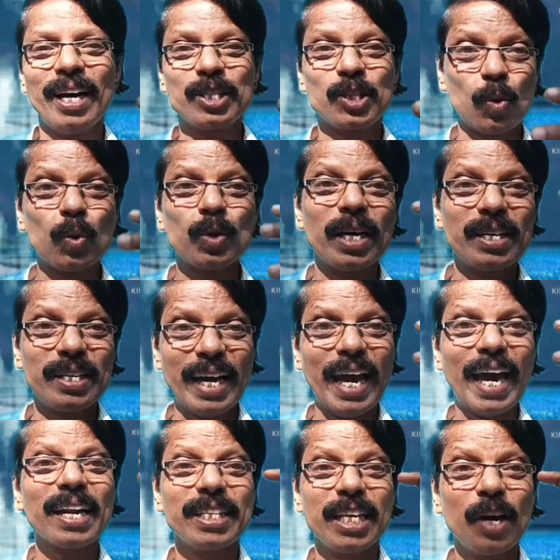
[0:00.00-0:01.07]
and through that
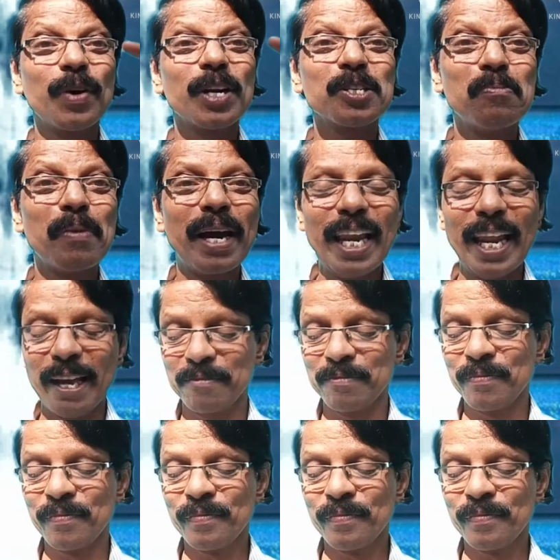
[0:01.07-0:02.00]
hair they were smiling